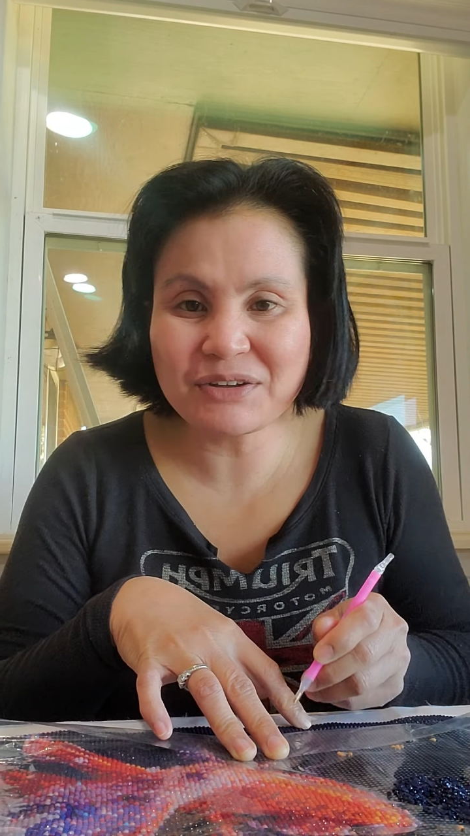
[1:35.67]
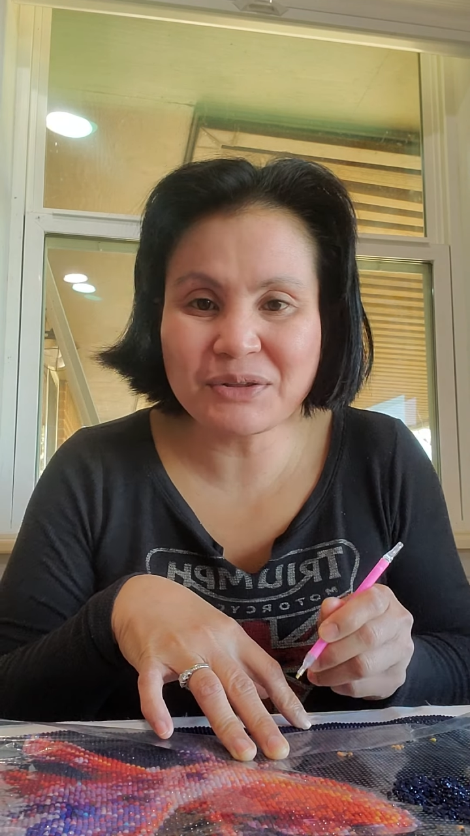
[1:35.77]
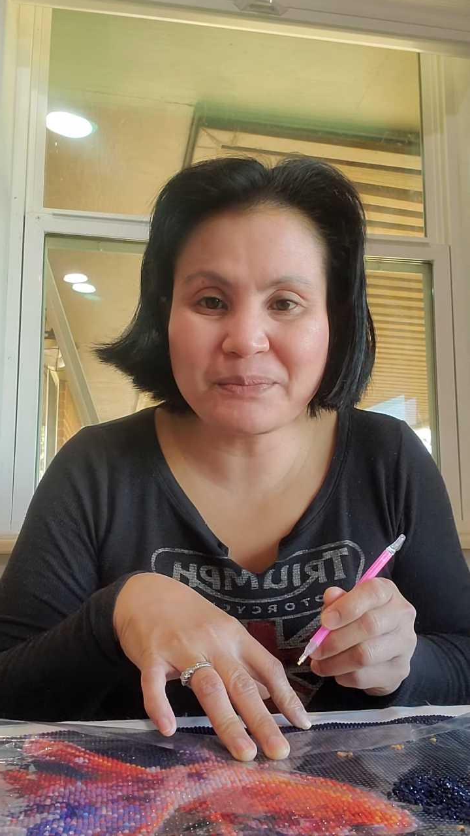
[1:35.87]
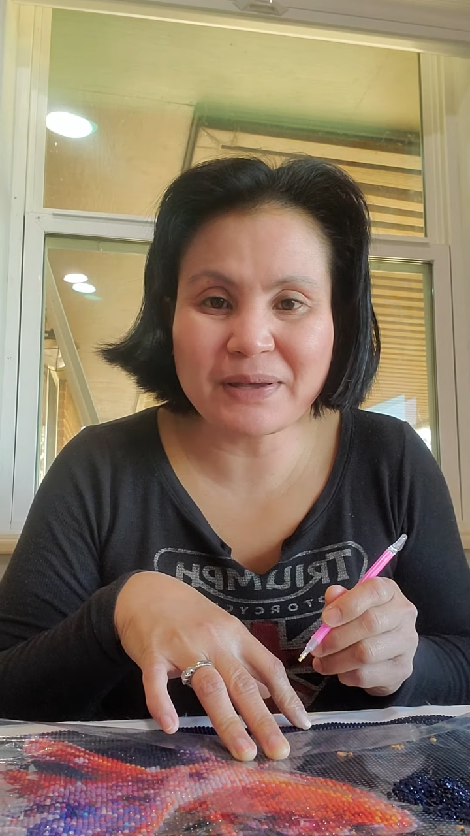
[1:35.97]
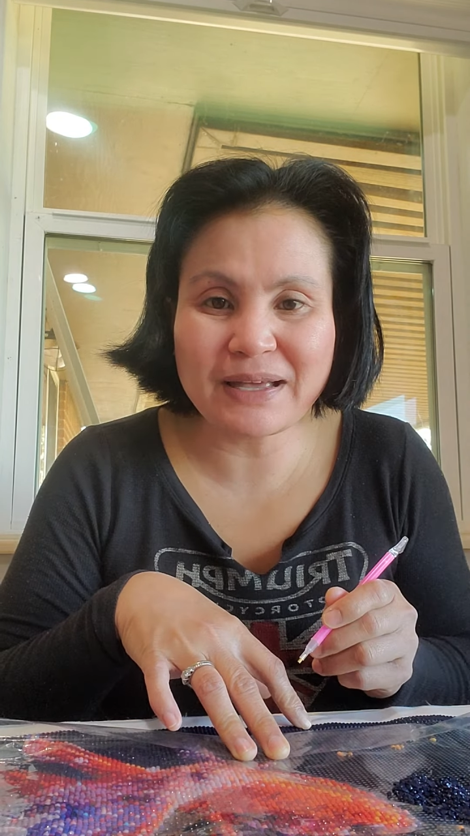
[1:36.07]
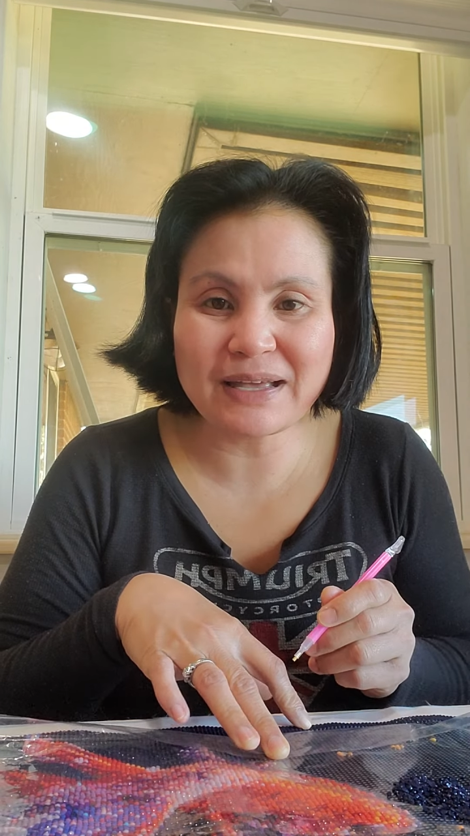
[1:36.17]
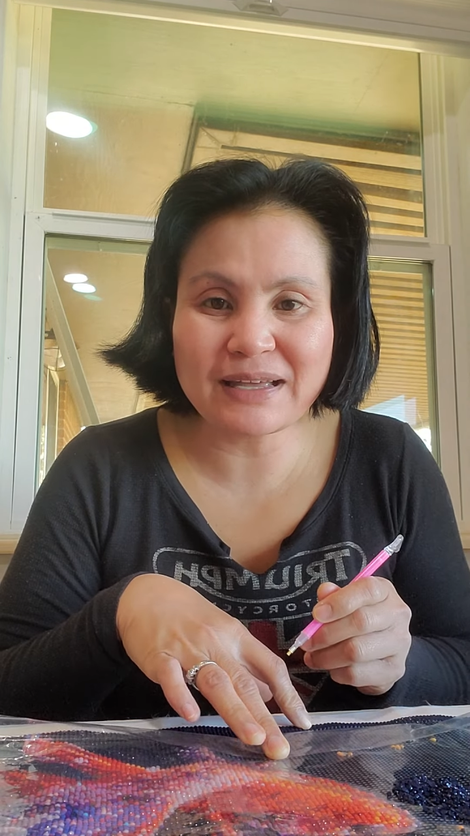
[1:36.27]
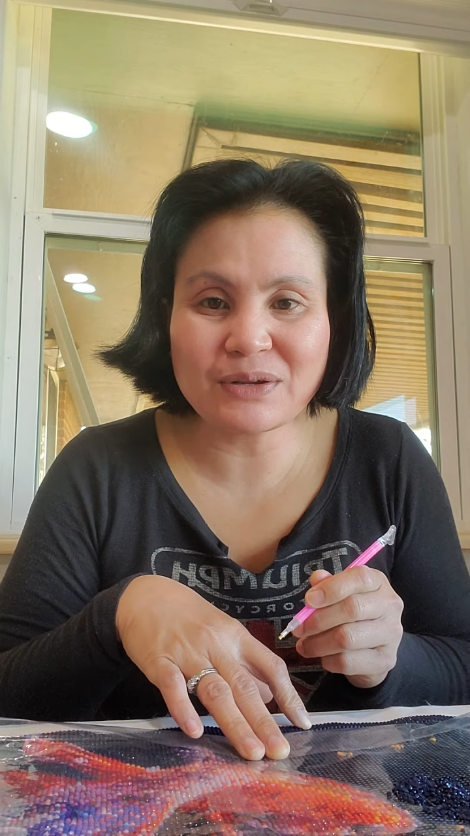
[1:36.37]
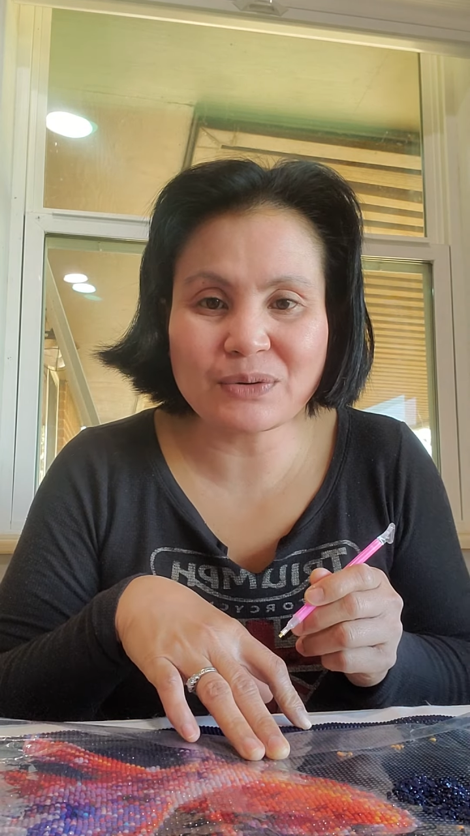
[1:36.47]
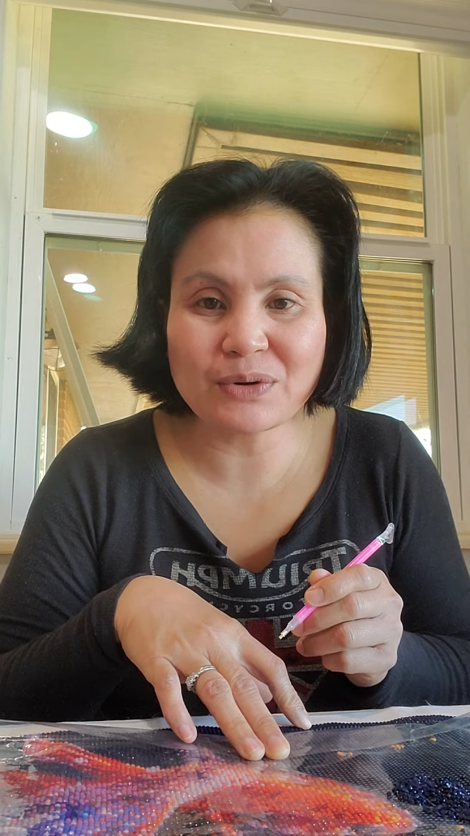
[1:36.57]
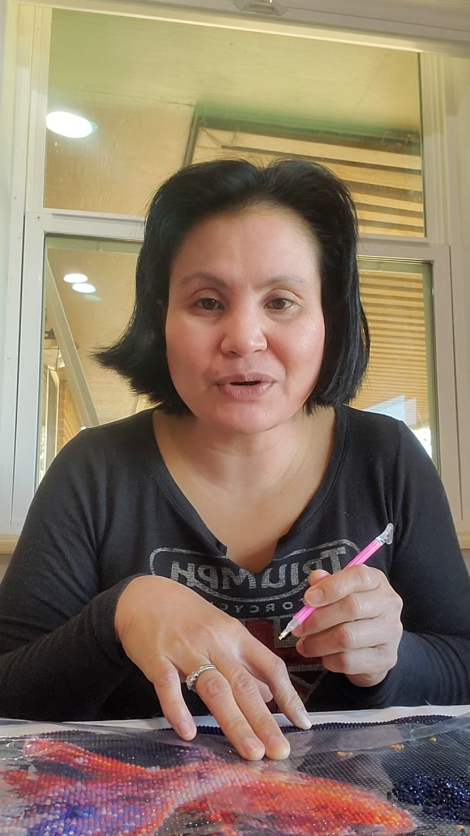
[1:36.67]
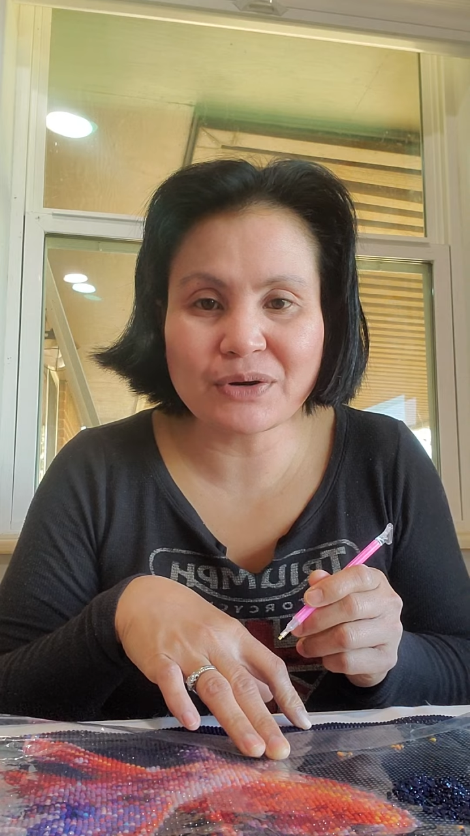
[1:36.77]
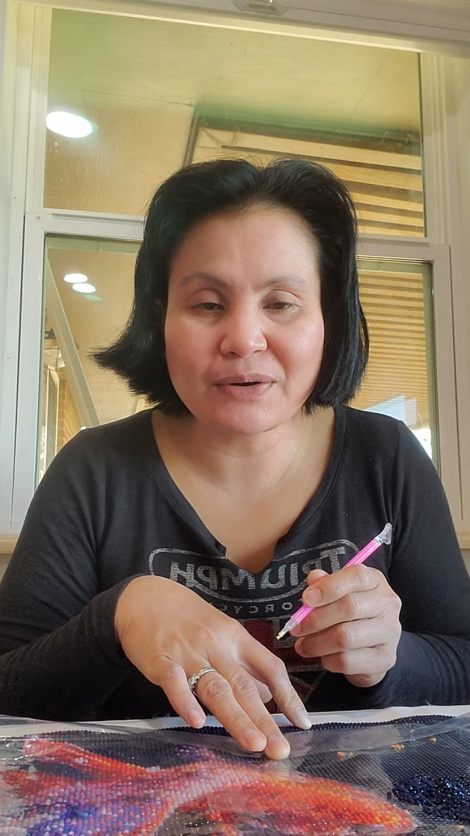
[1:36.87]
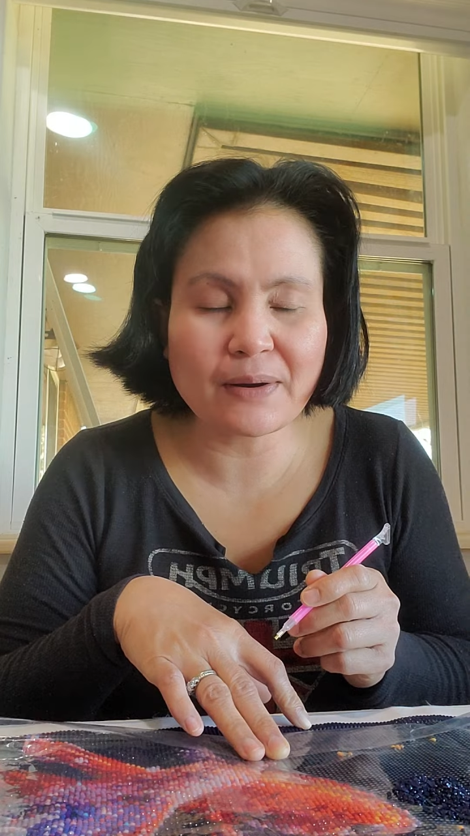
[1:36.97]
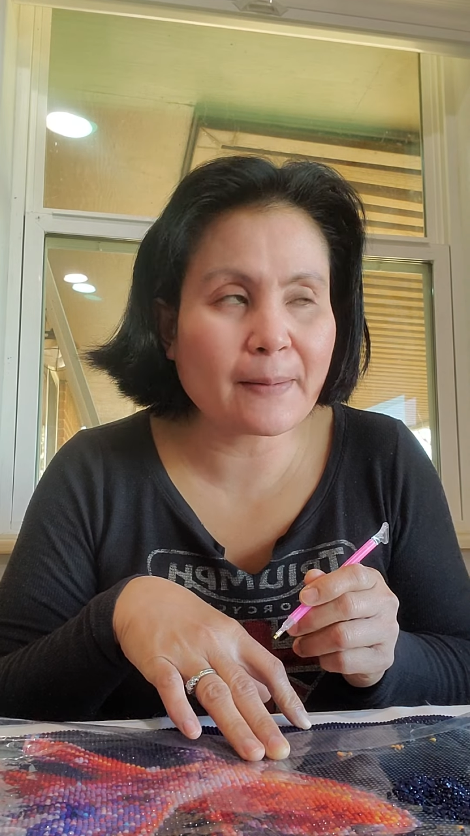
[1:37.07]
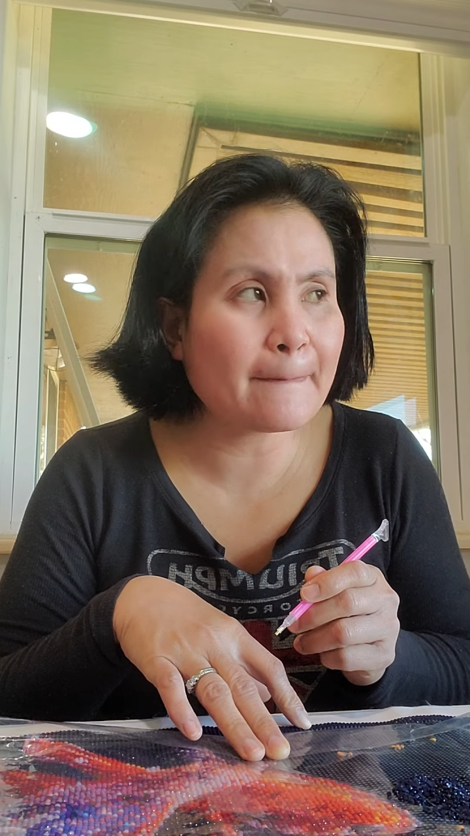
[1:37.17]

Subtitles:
on the bed or